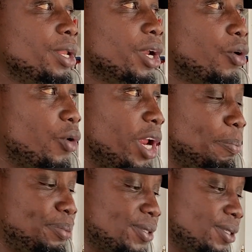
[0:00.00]

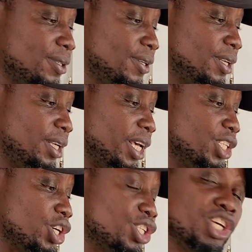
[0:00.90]
grapes. It's
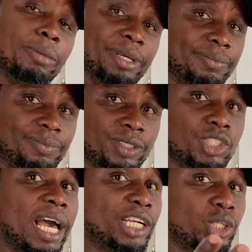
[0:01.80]
just yummy. You
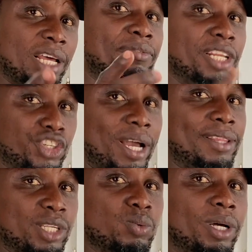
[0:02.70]
guys should definitely try
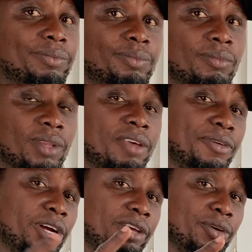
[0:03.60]
this one. If
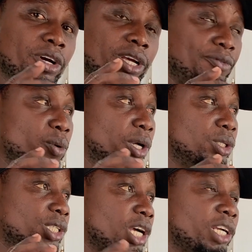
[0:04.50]
you want to
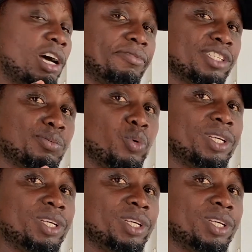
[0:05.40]
start off in smoothies,